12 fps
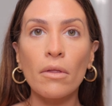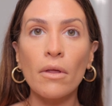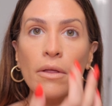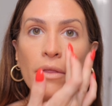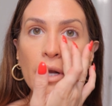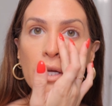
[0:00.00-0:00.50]

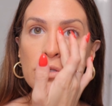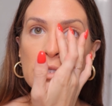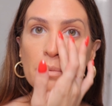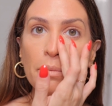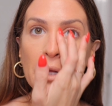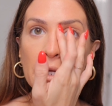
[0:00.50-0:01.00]
And then I
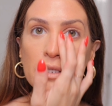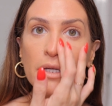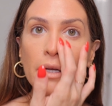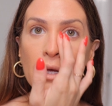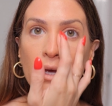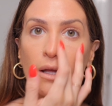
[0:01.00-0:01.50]
just blend
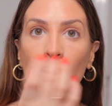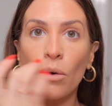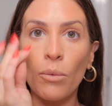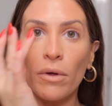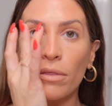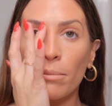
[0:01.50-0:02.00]
it in
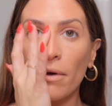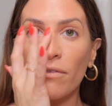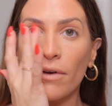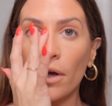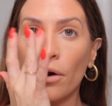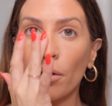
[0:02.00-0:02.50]
with my
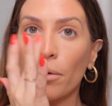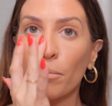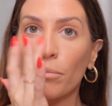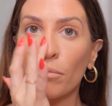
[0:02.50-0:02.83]
finger.